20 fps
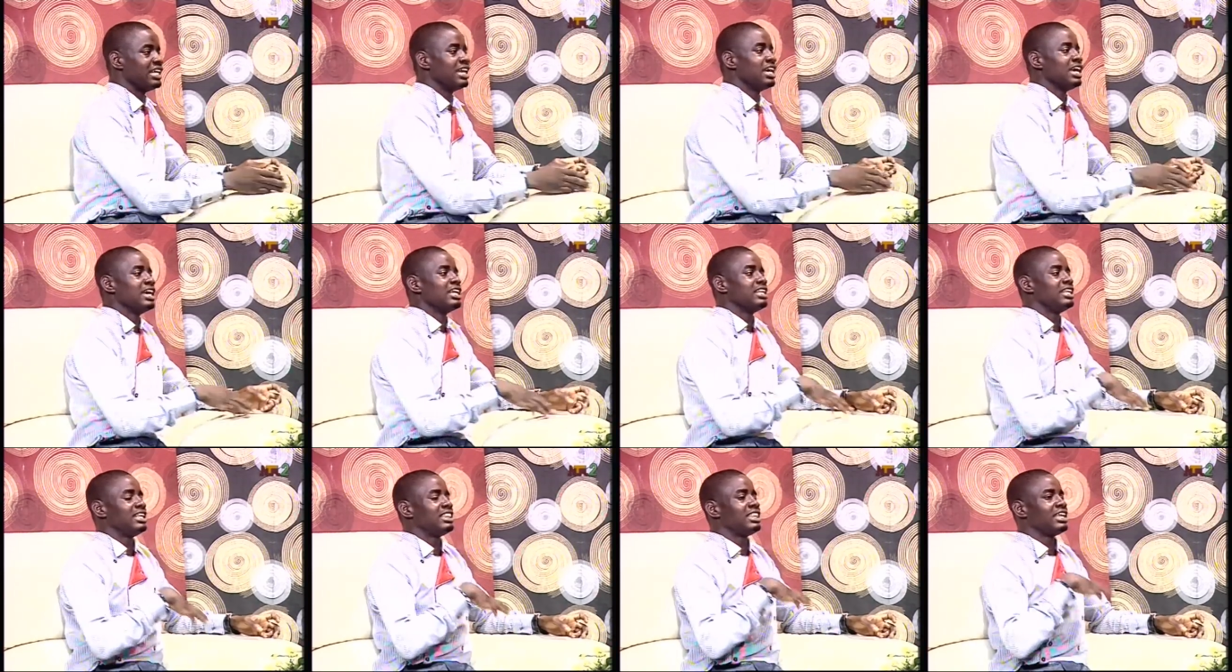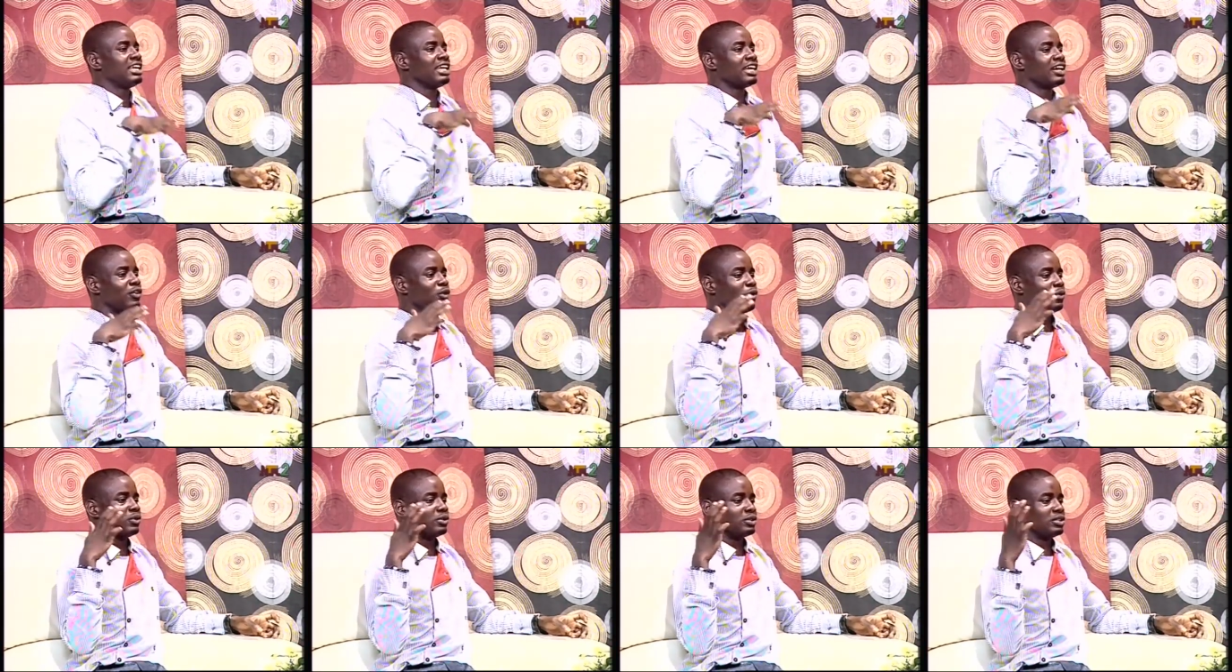Of, mm. They think,
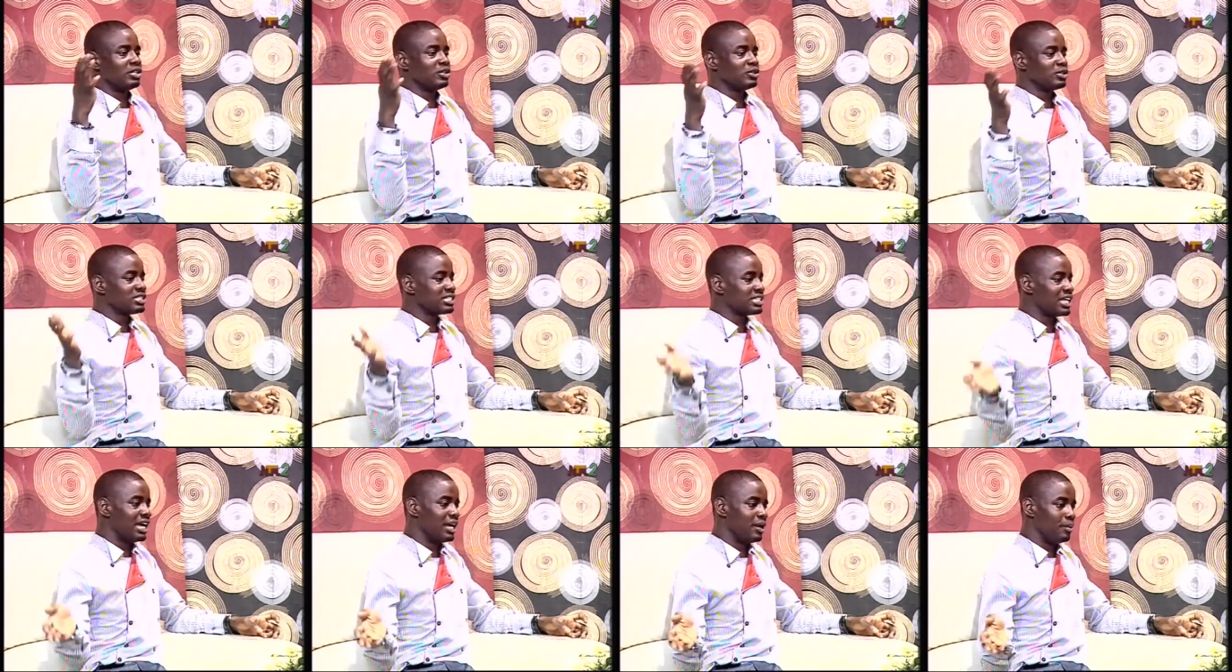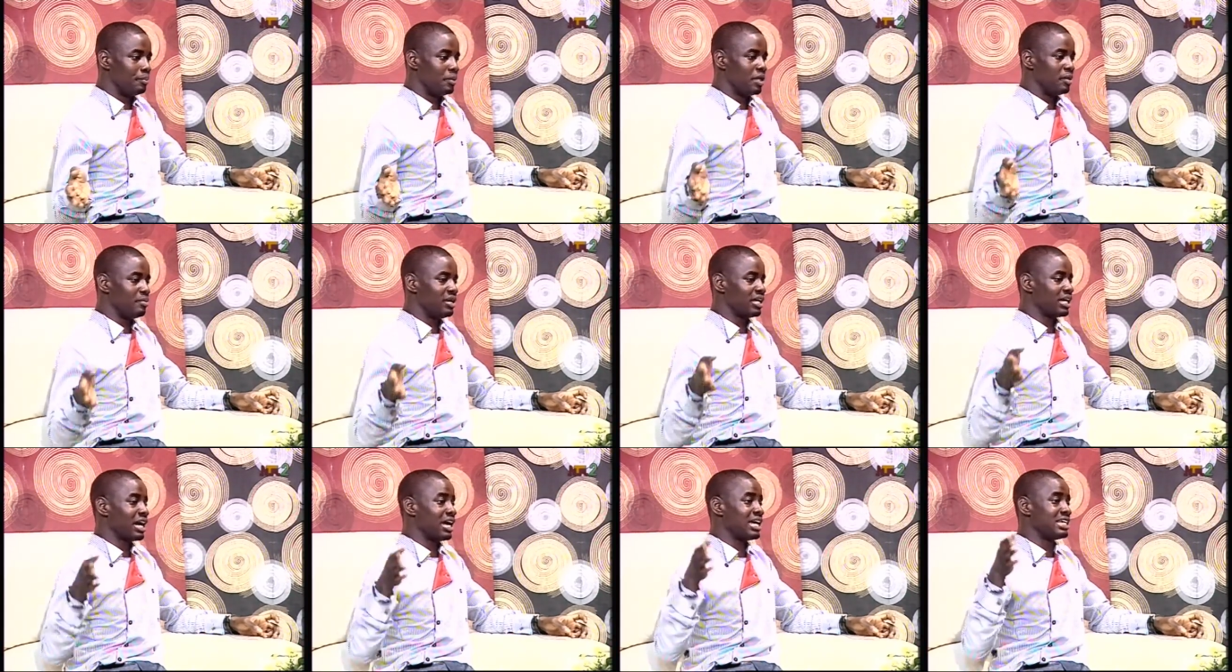oh, those um, bead
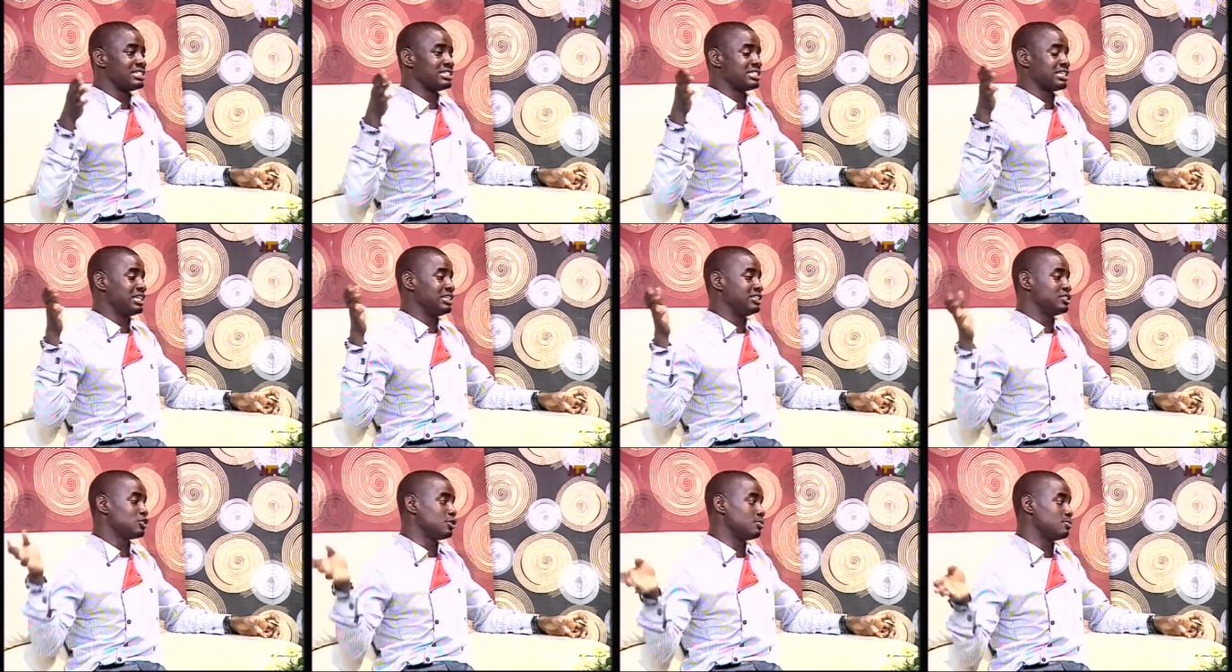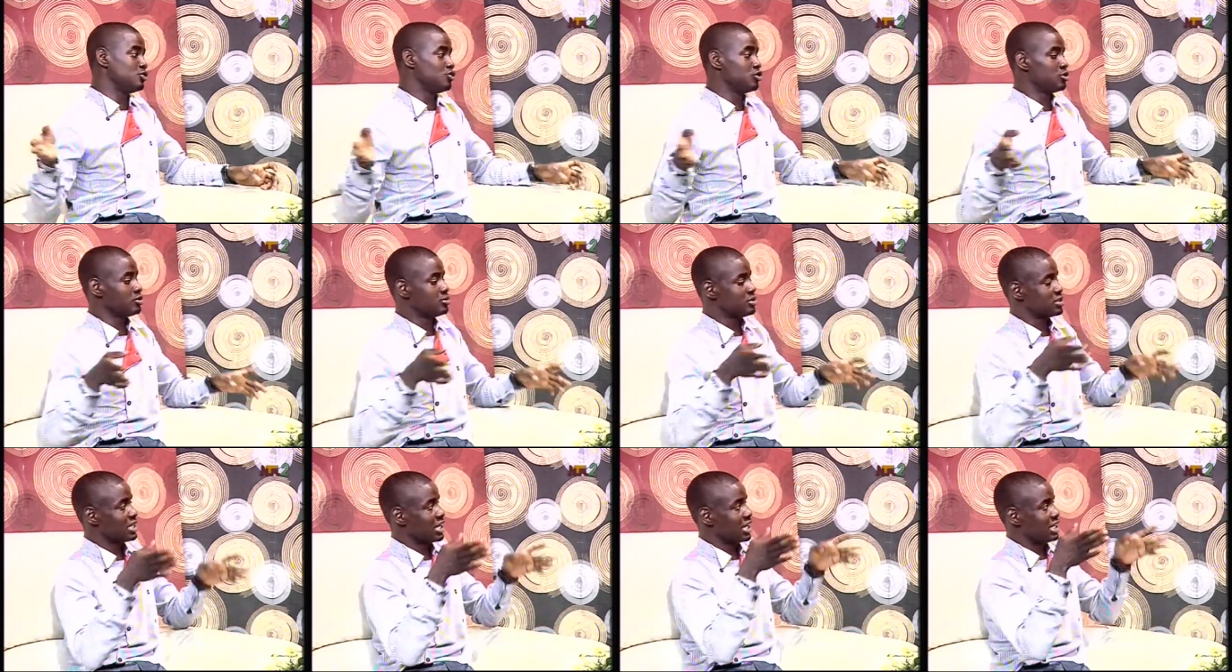makers in some
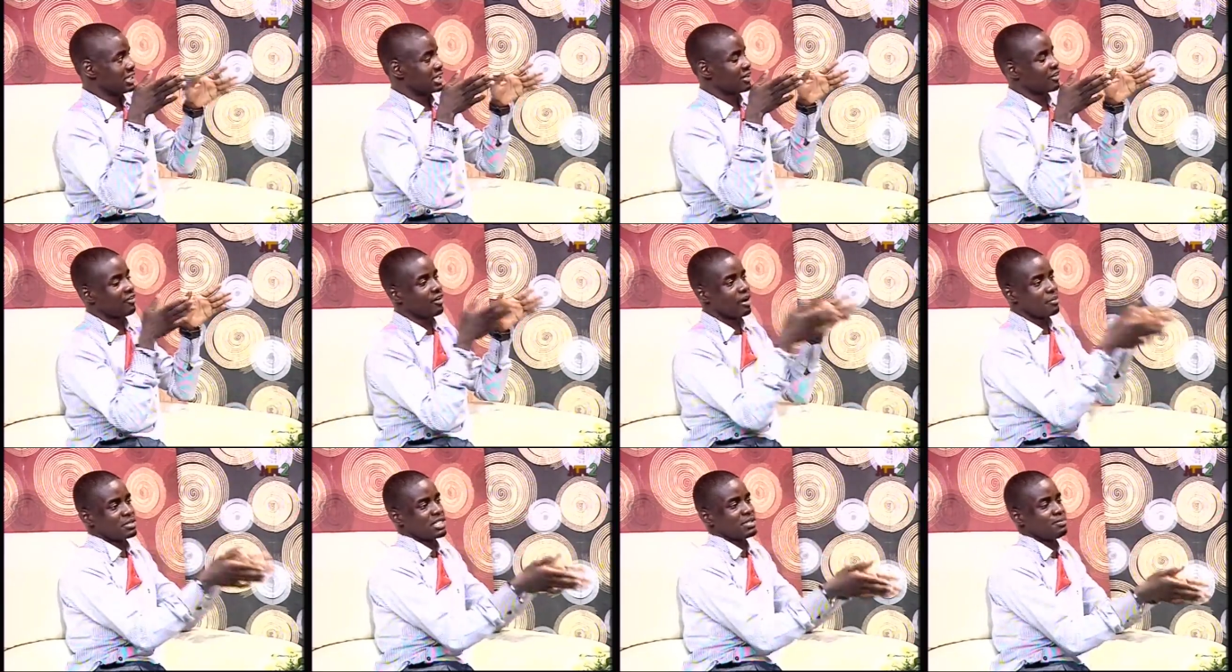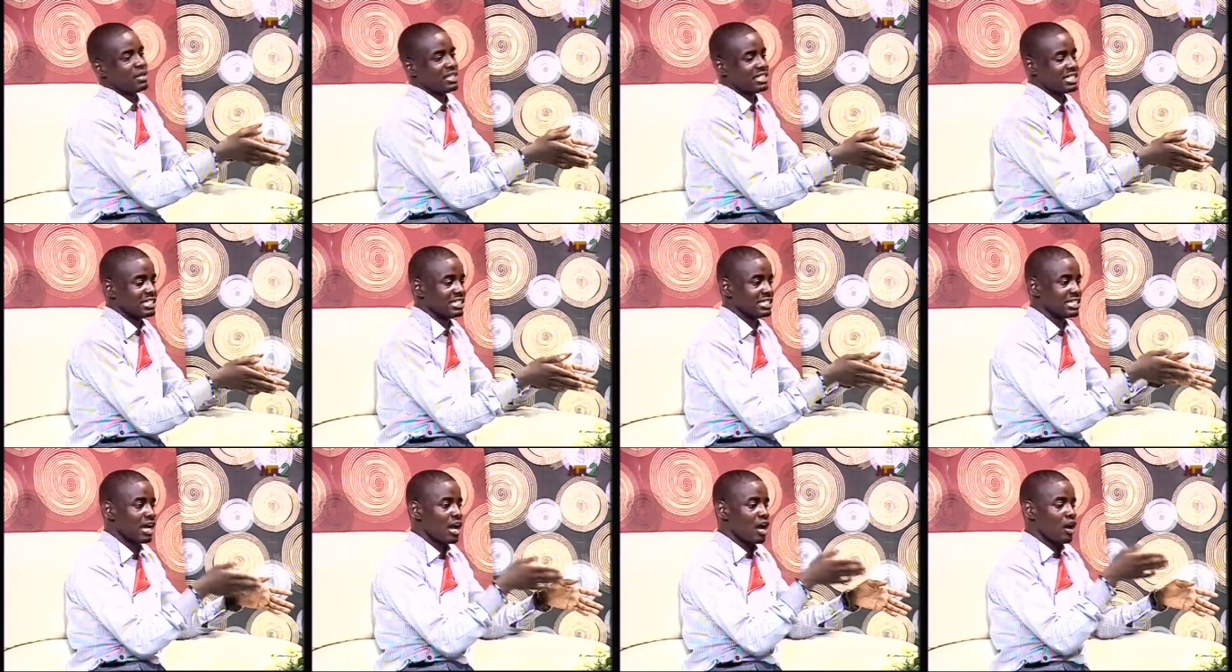drones in cramped
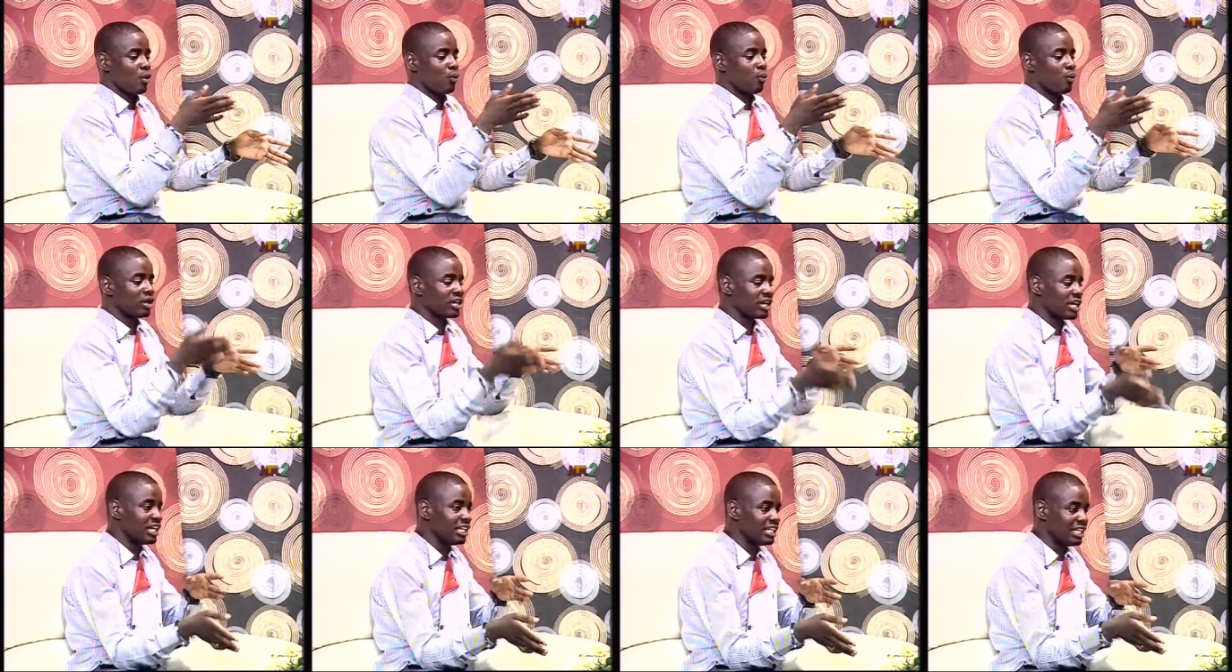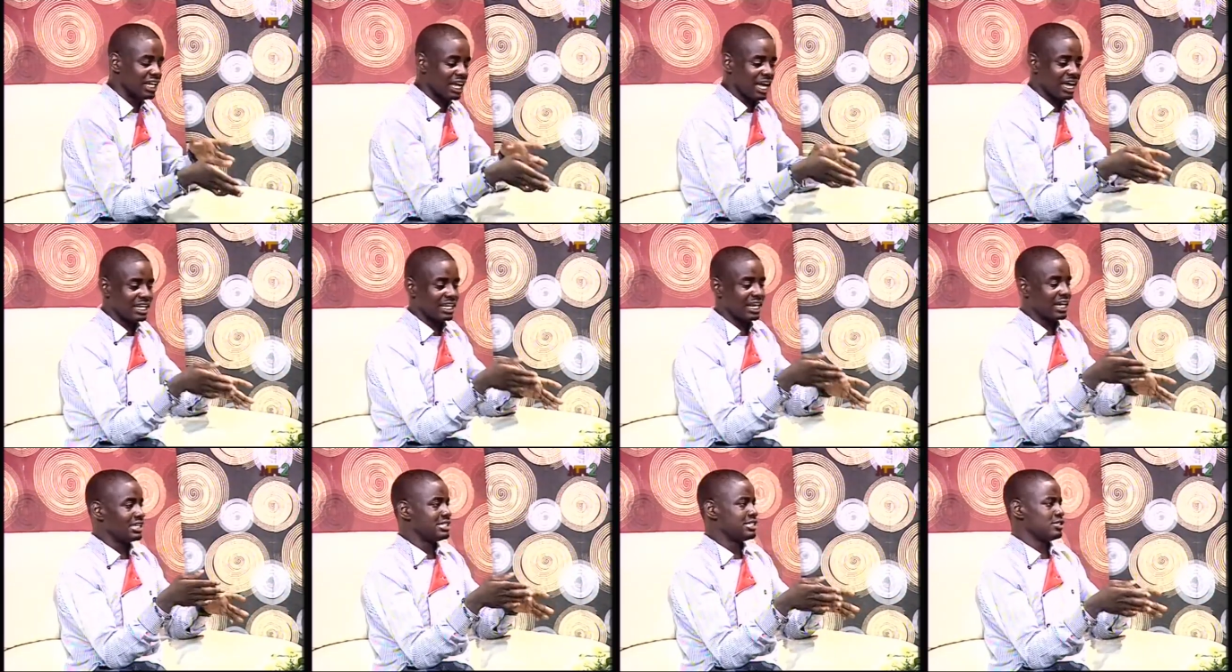spaces working day
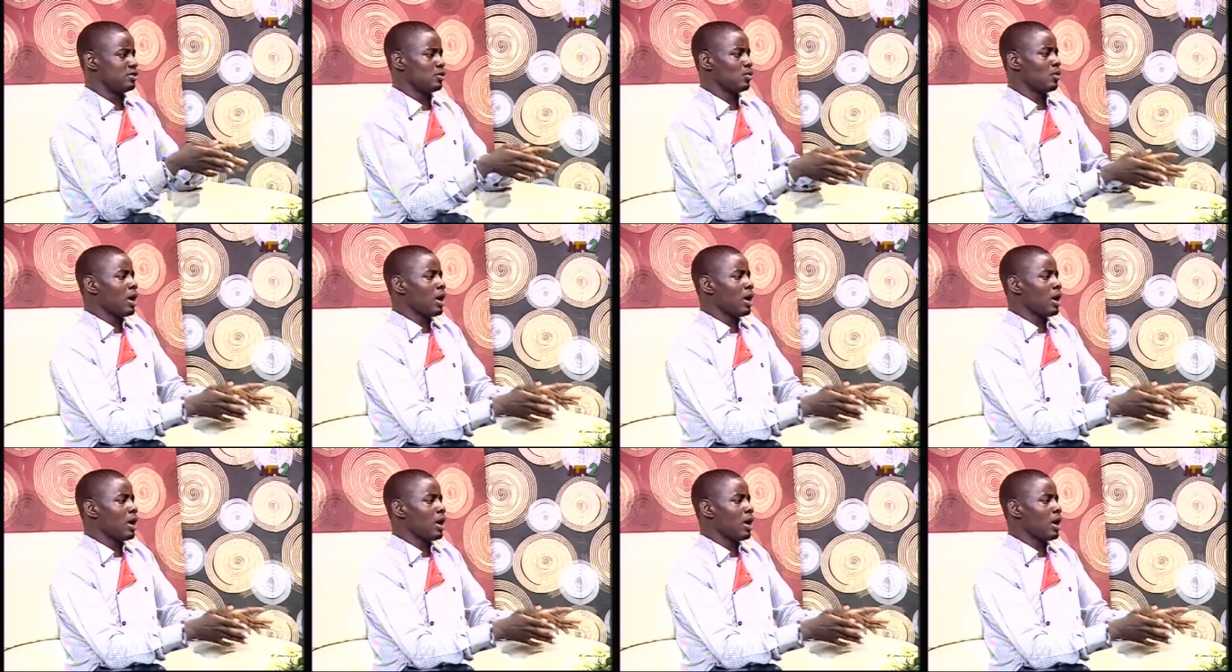and night, you know.